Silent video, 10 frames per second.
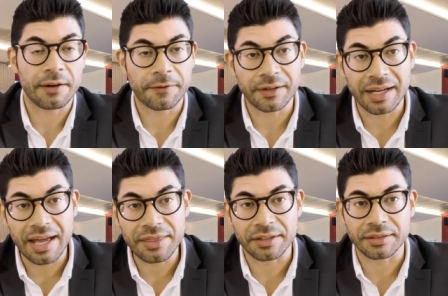For
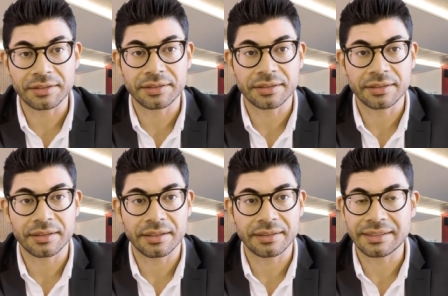others,
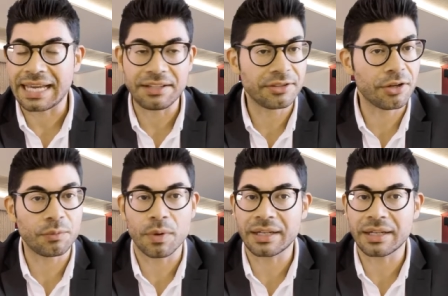they don't